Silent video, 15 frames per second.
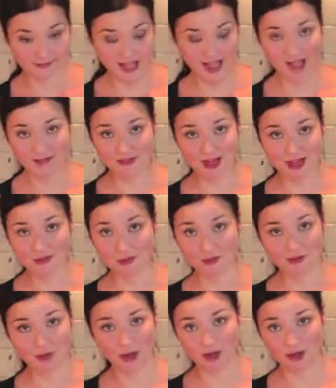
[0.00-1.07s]
a half a cup
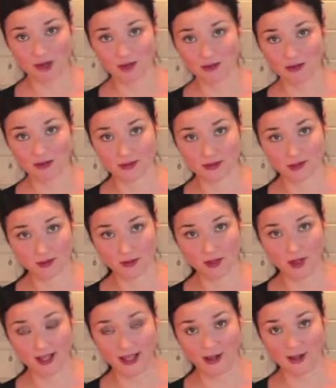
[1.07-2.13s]
of butter to
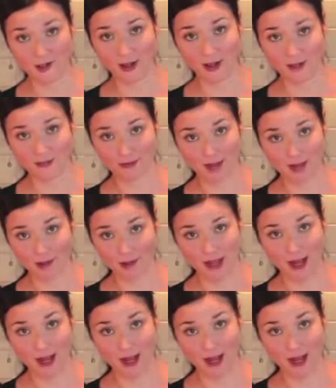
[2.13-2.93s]
1 head of cauliflower.